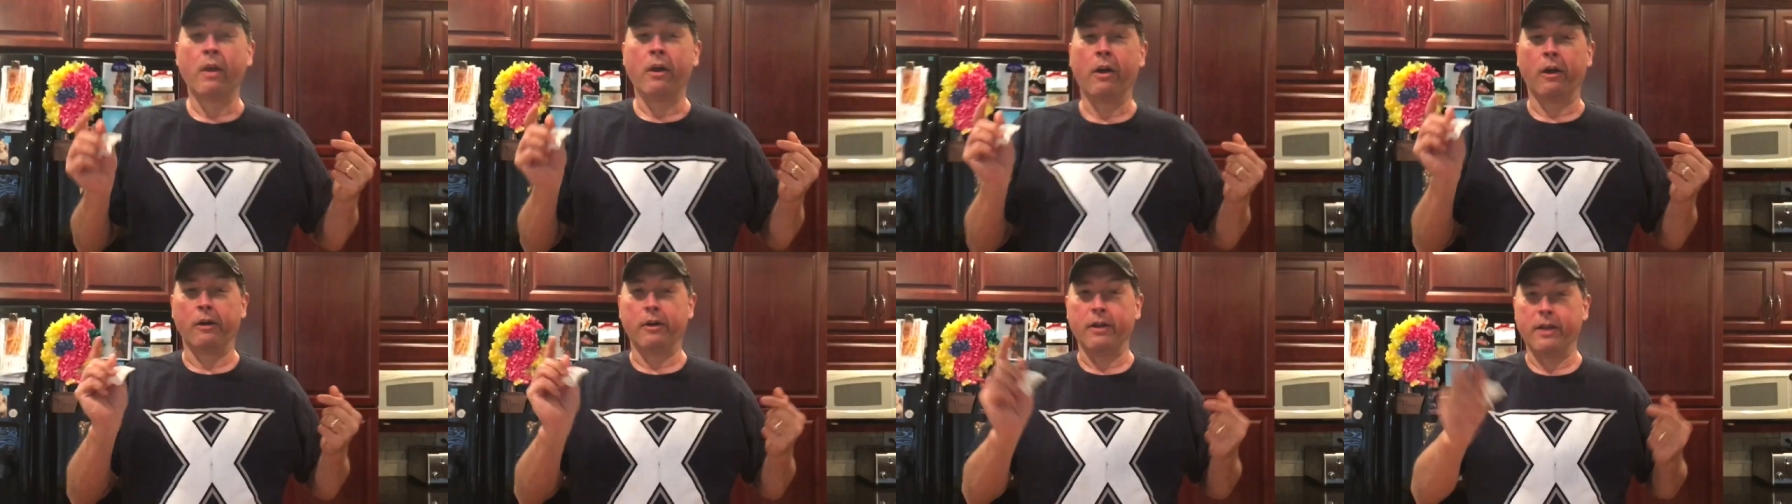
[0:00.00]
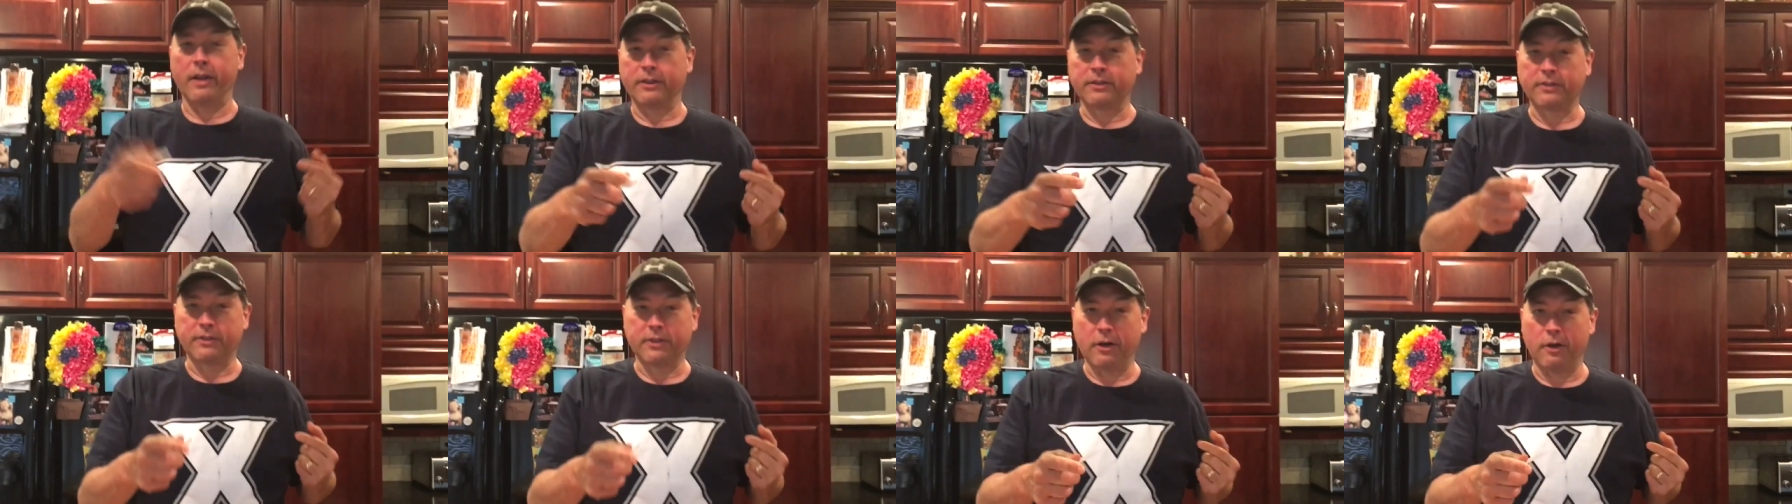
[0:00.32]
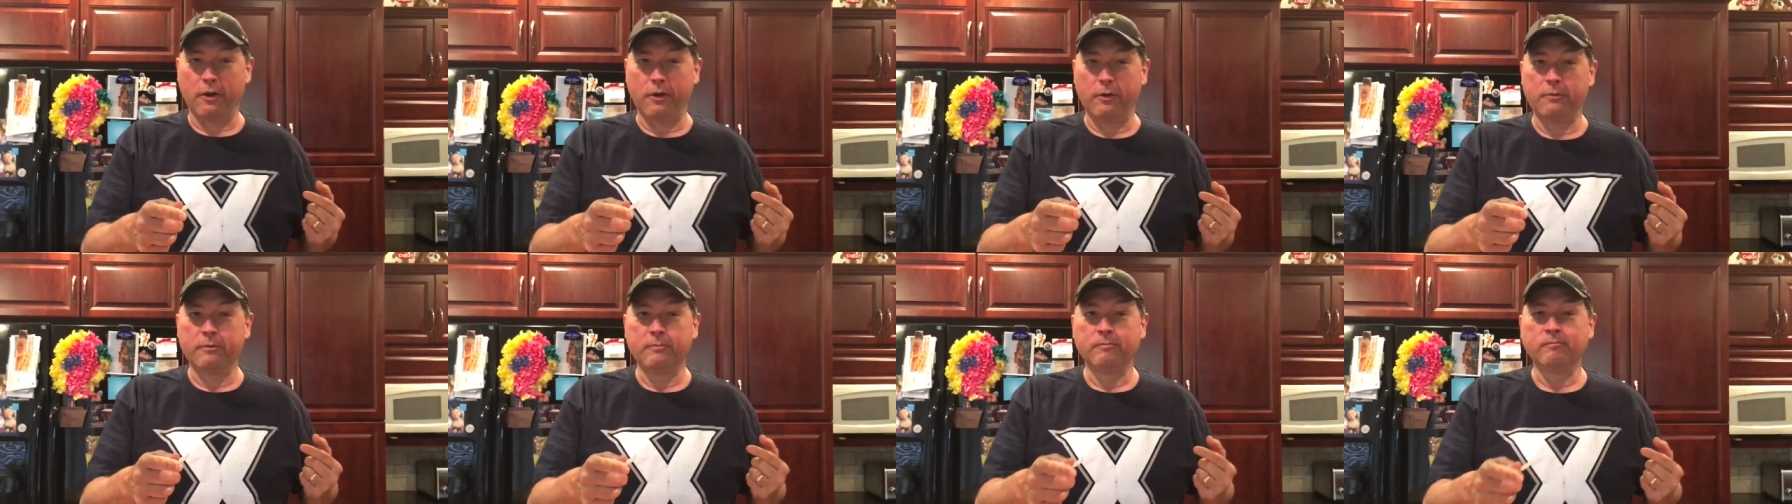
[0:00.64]

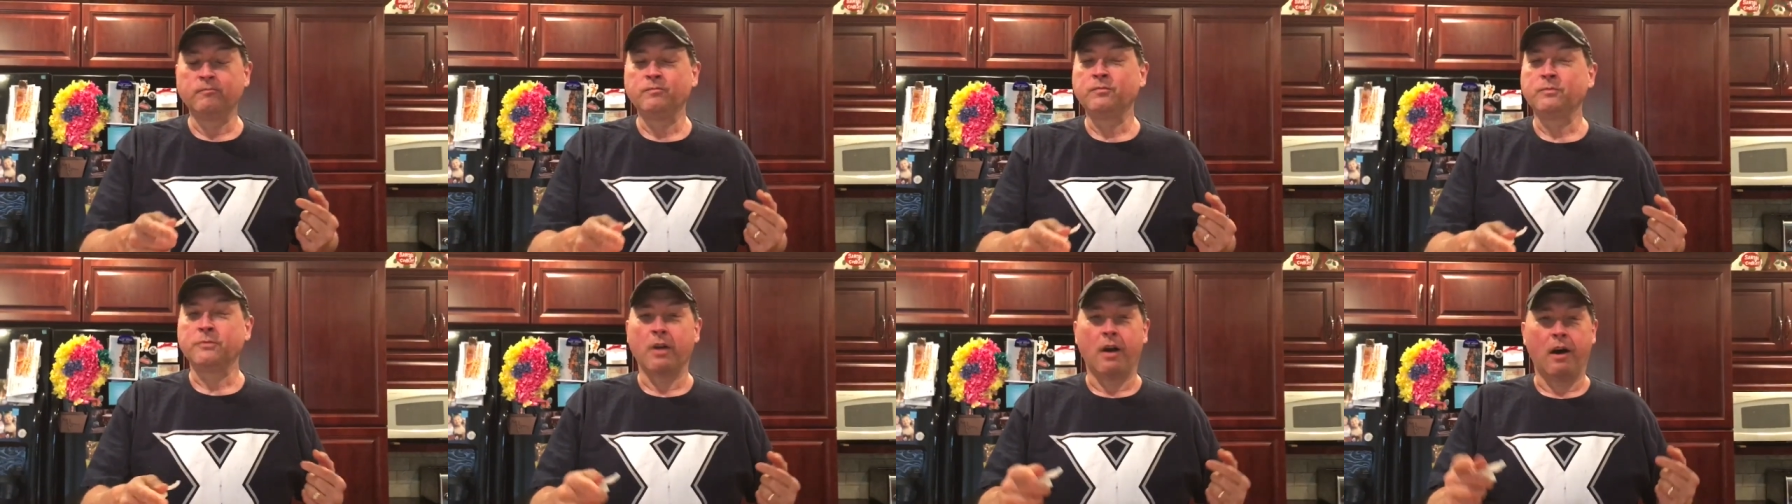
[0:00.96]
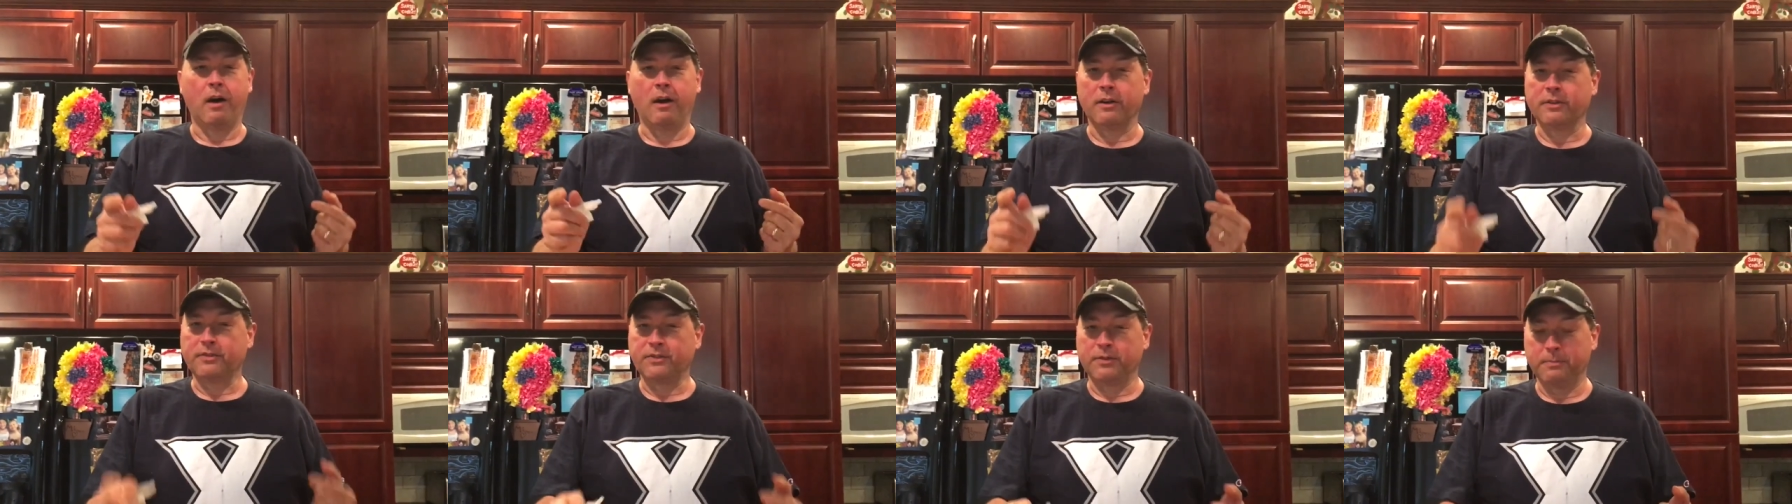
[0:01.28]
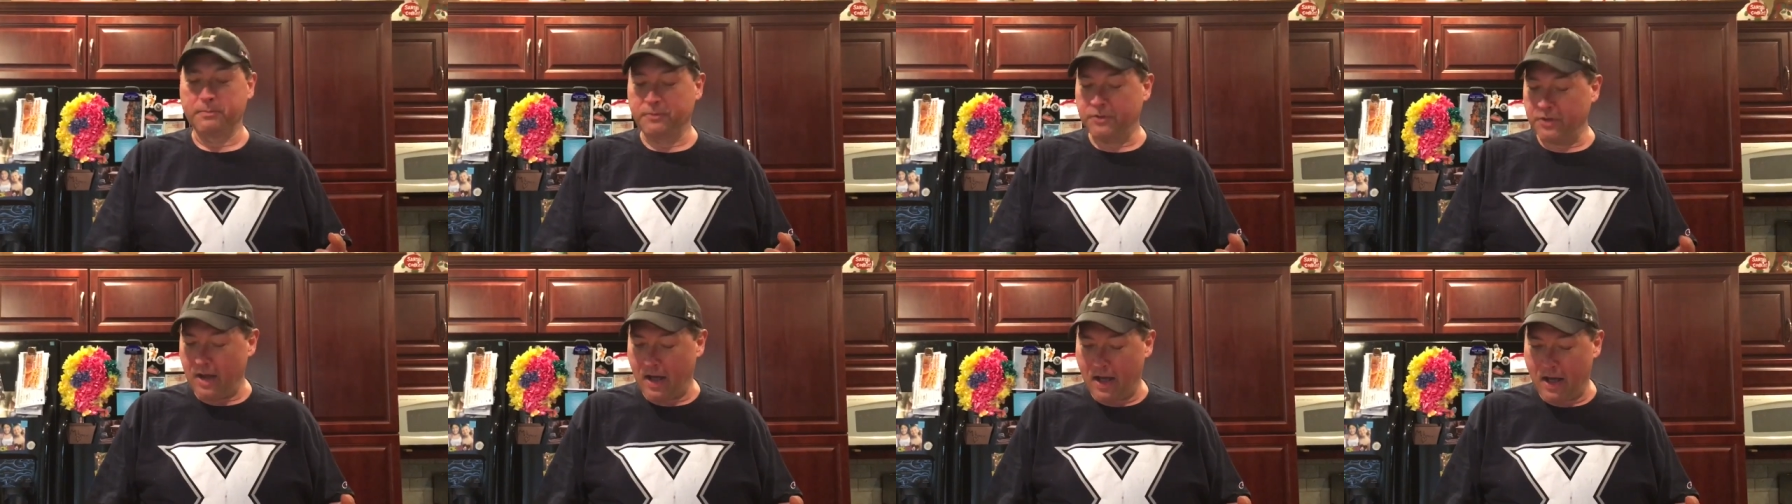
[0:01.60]
Ernesto,
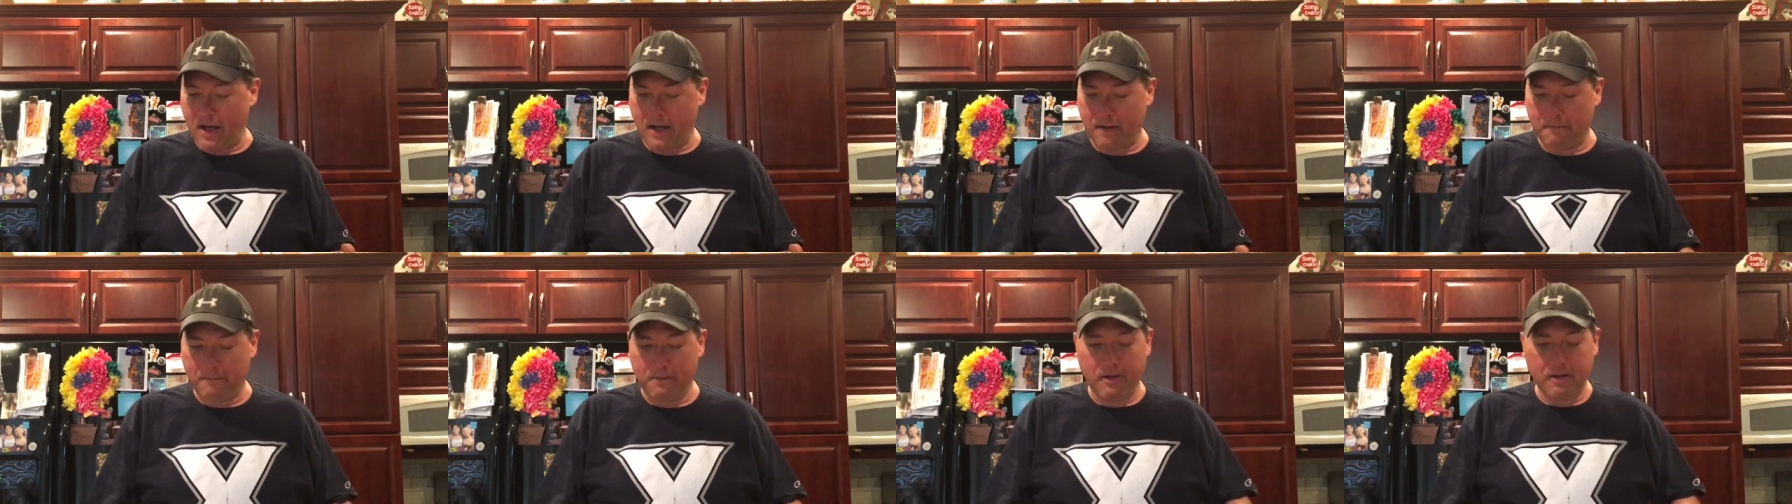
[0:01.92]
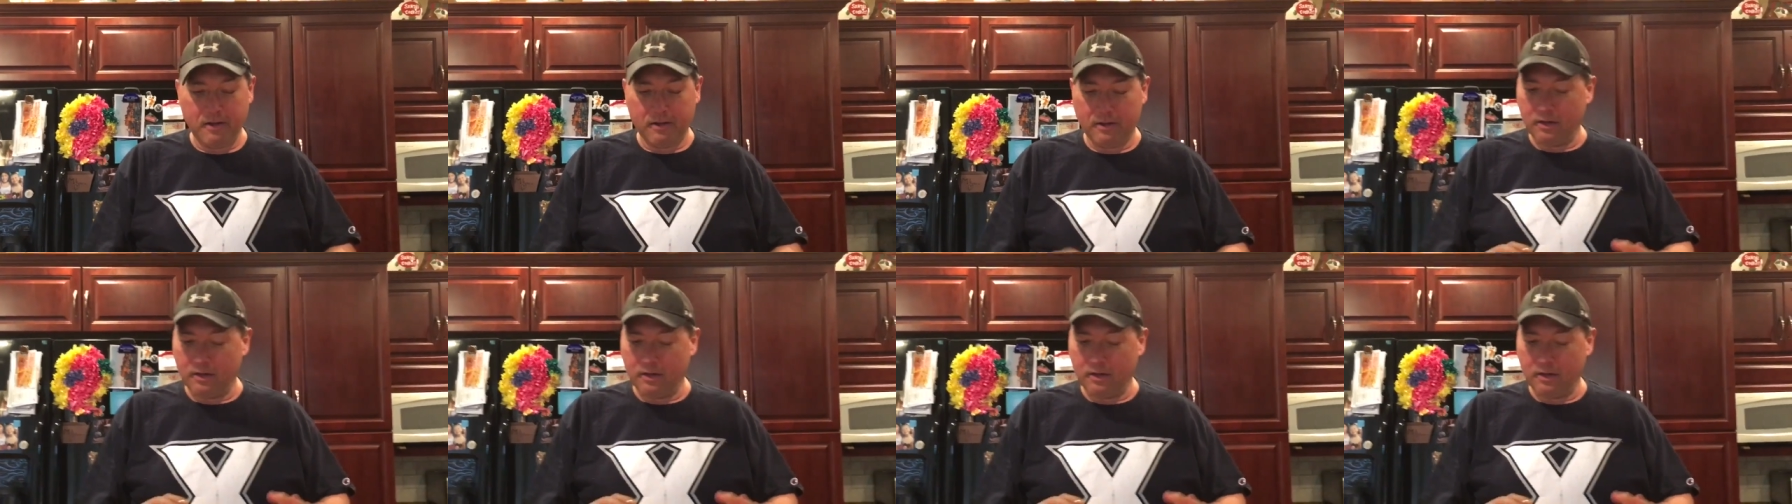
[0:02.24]
awesome job.